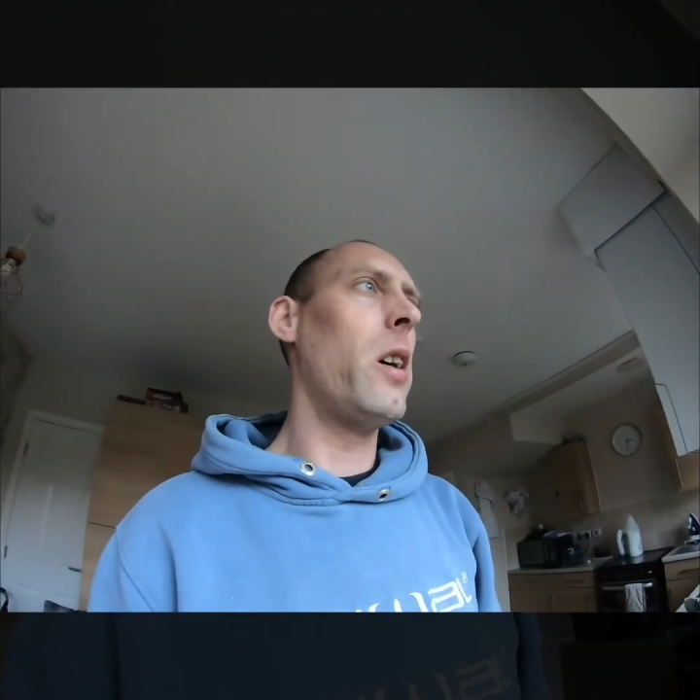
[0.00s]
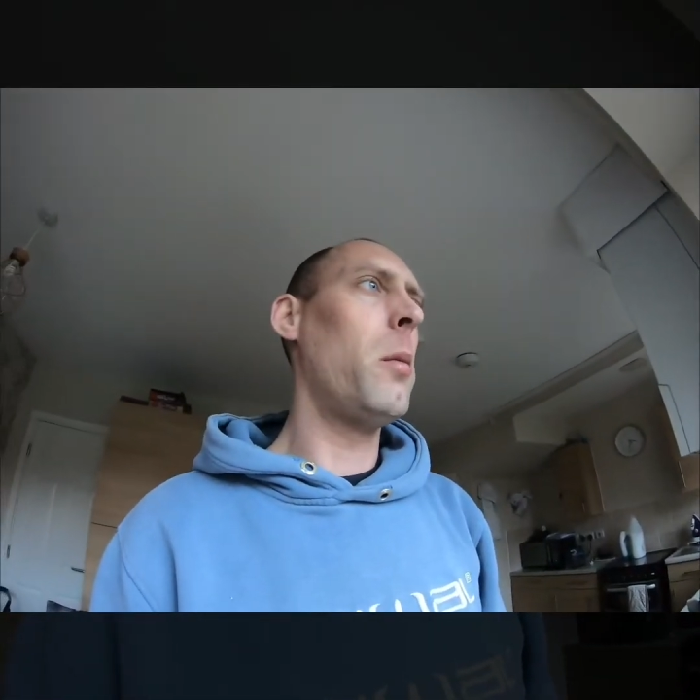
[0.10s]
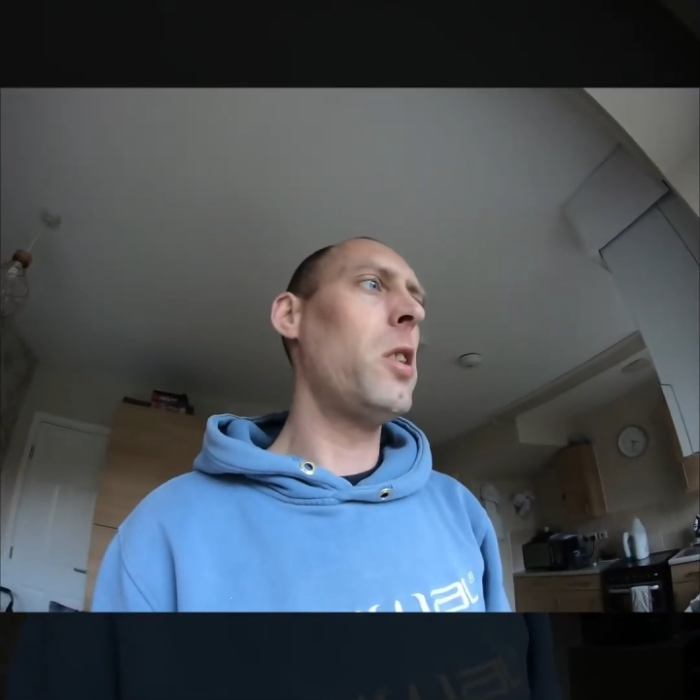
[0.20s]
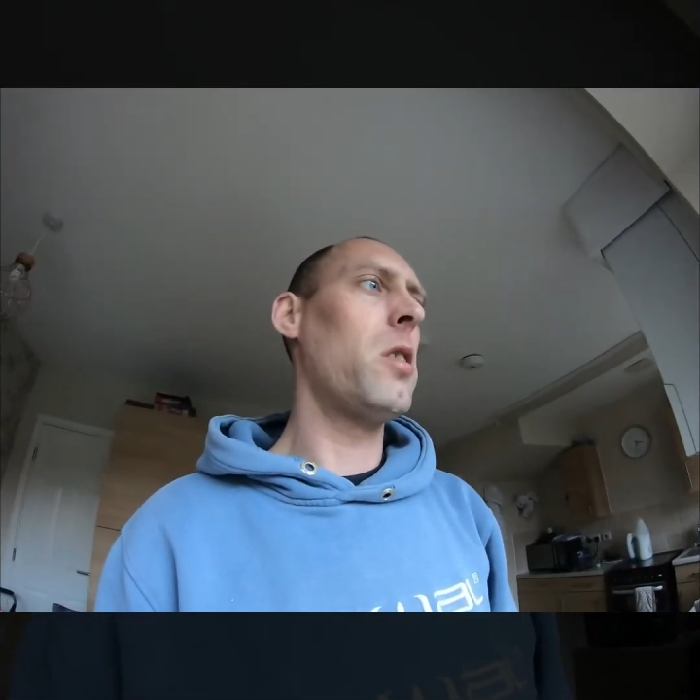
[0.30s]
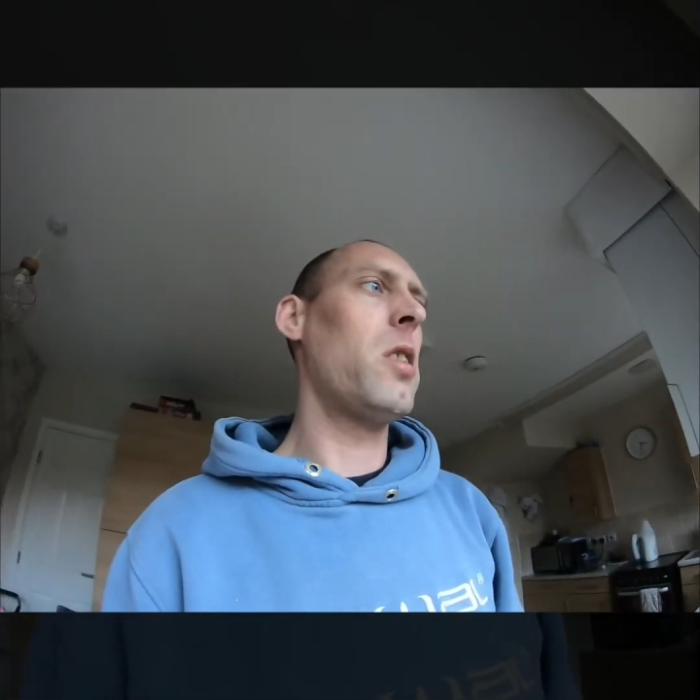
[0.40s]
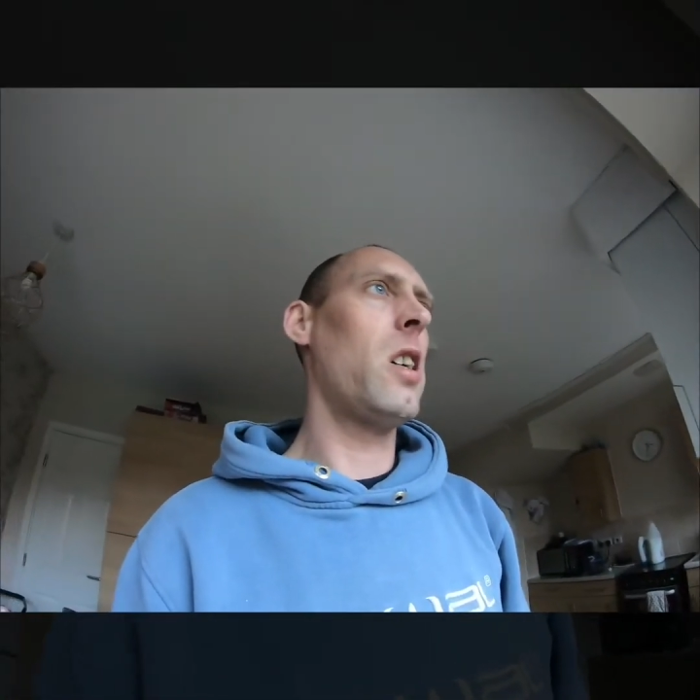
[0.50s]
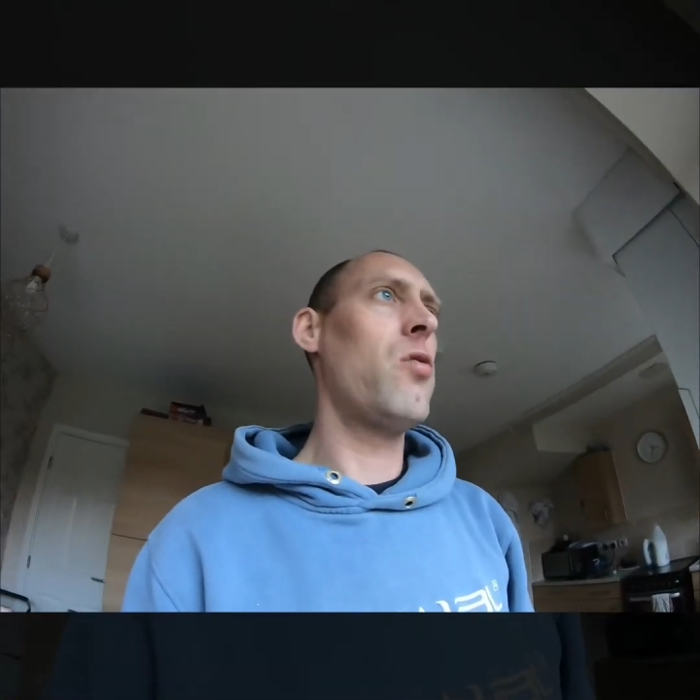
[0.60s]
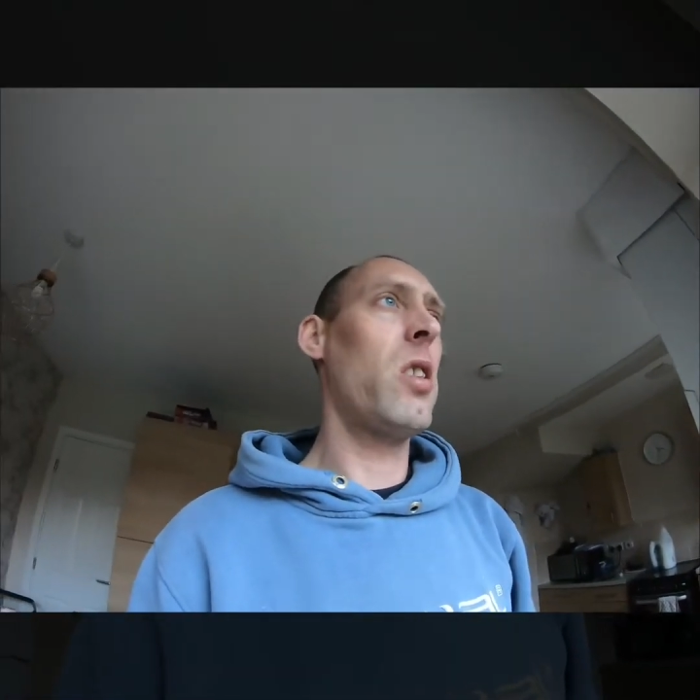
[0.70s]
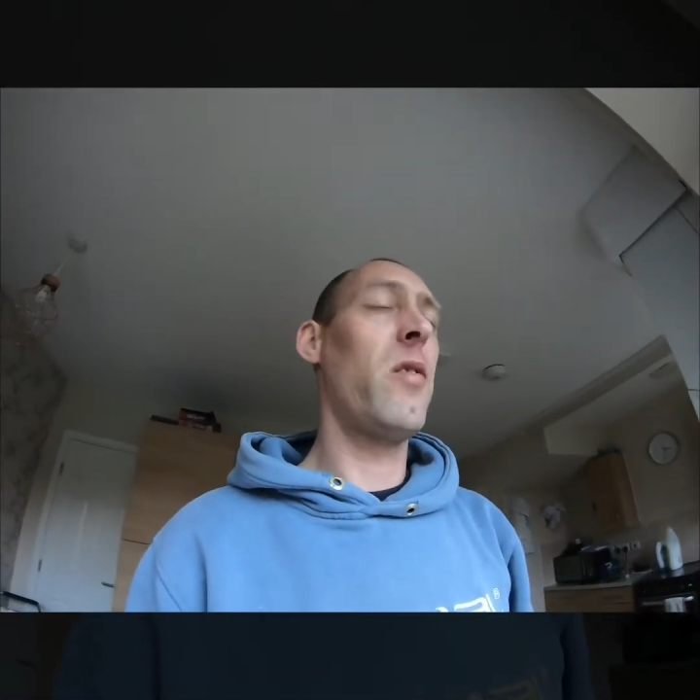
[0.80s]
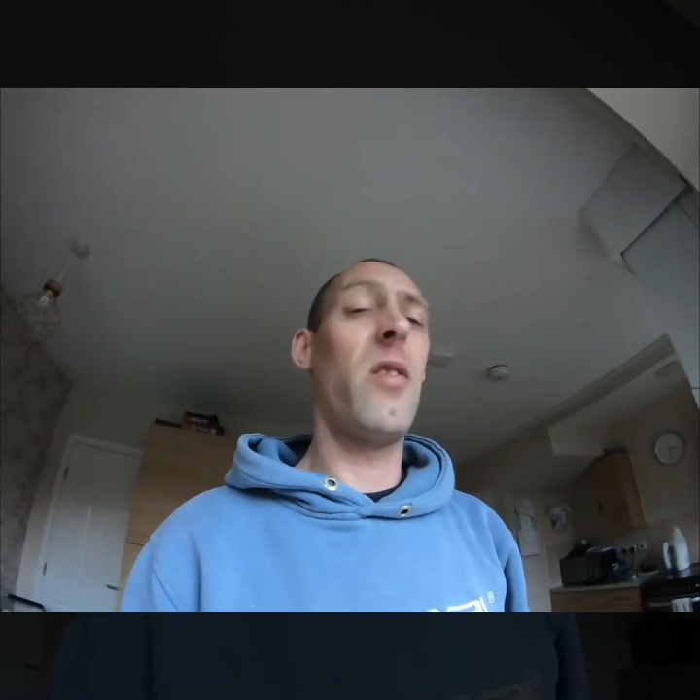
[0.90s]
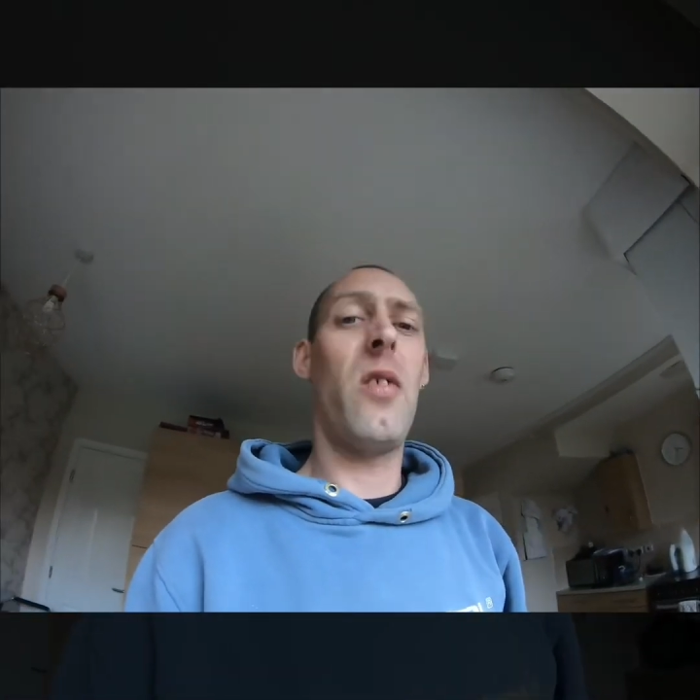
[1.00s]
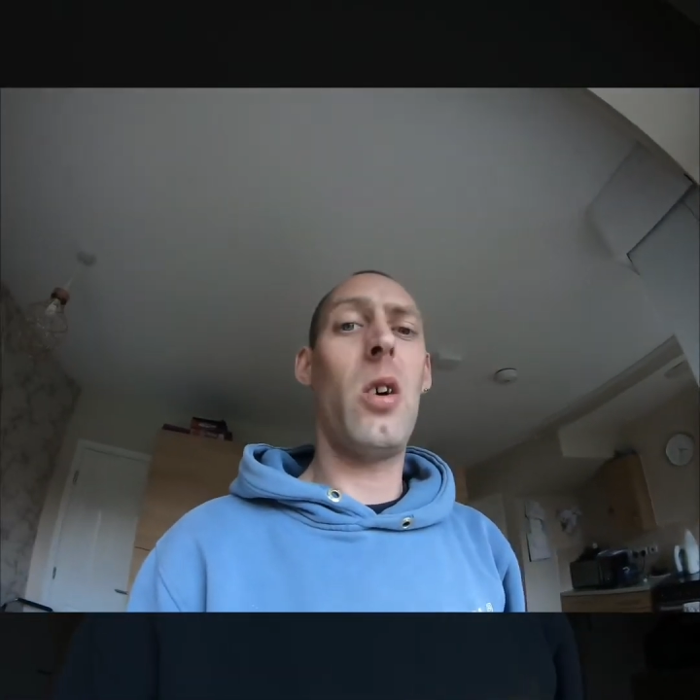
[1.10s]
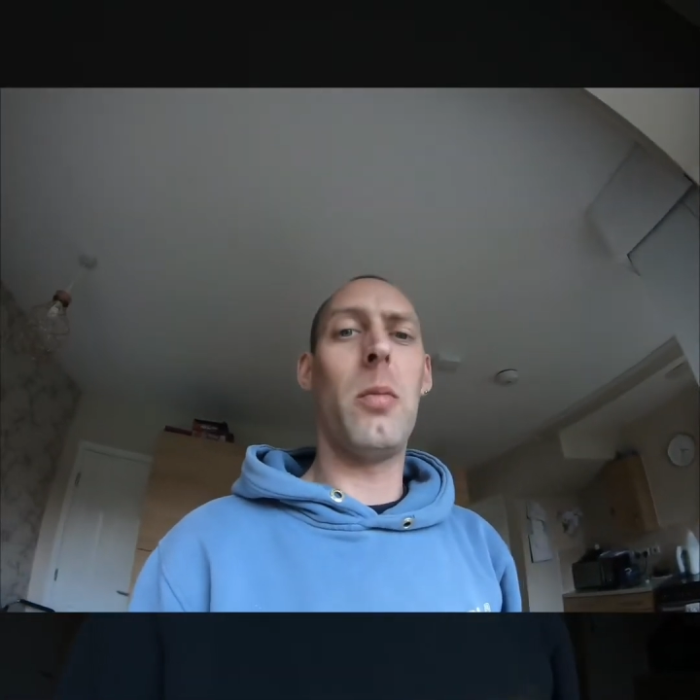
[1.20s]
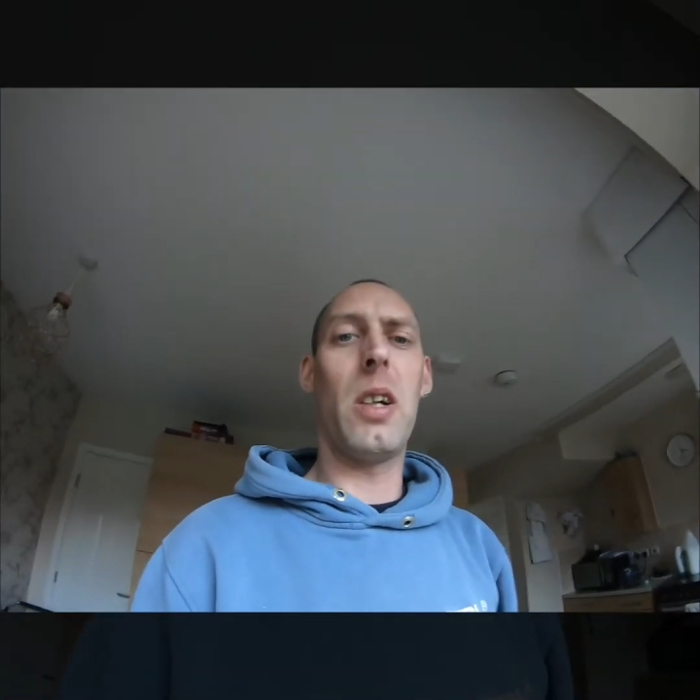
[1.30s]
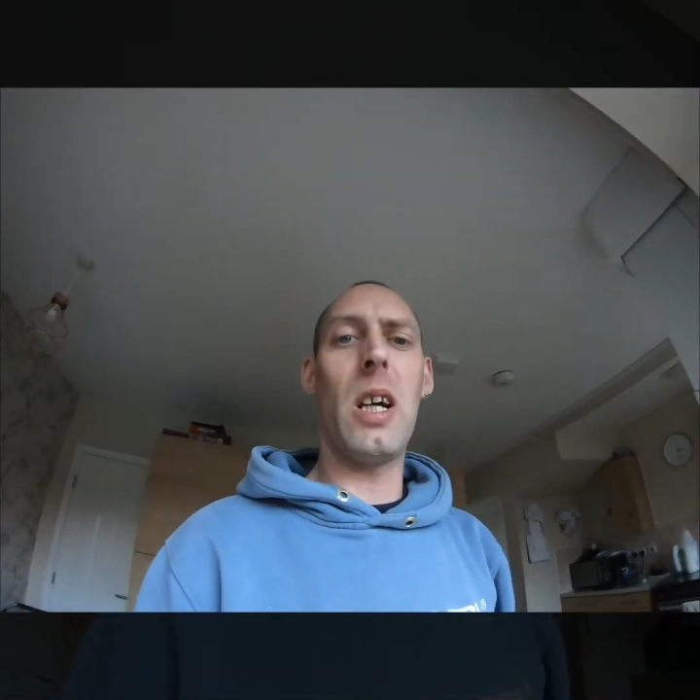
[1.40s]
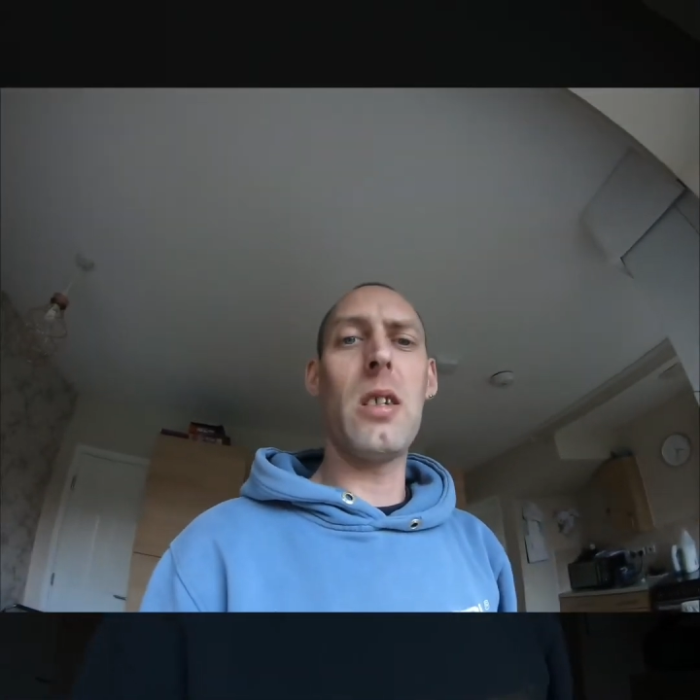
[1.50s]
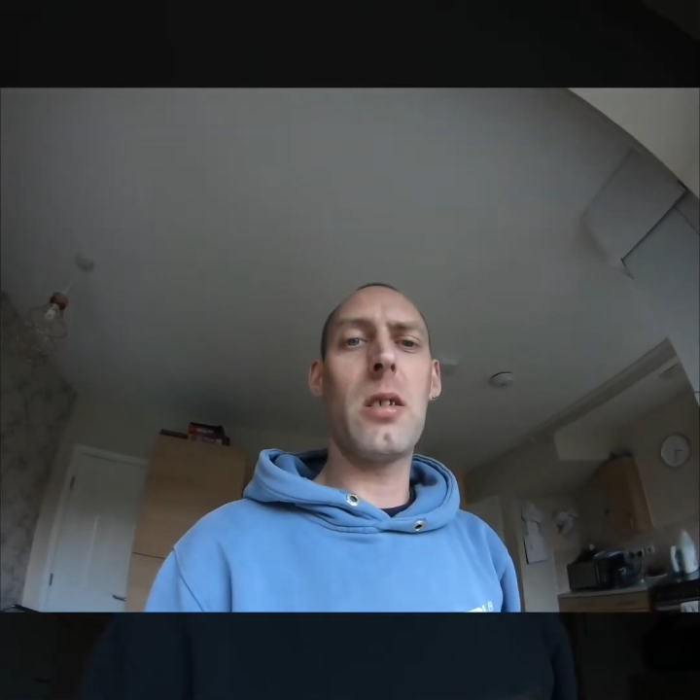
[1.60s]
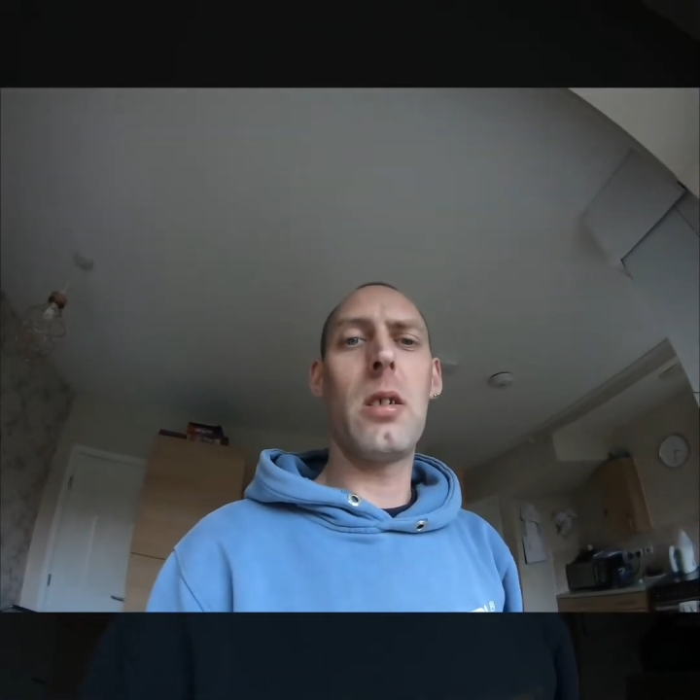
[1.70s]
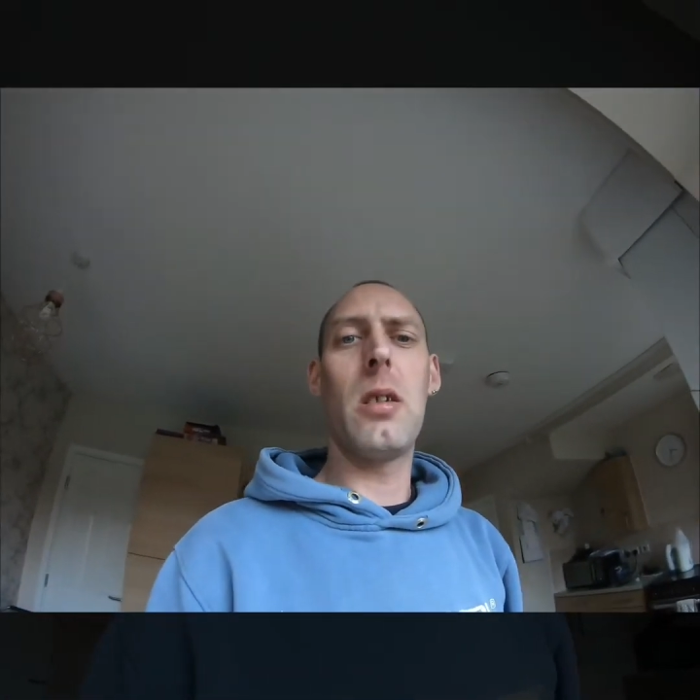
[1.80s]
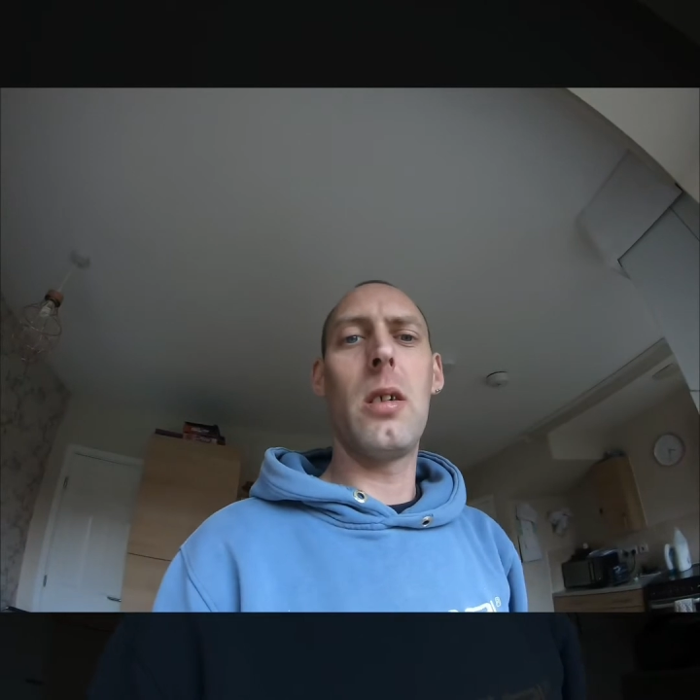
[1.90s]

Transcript: I'm at the stage ready for fiberglass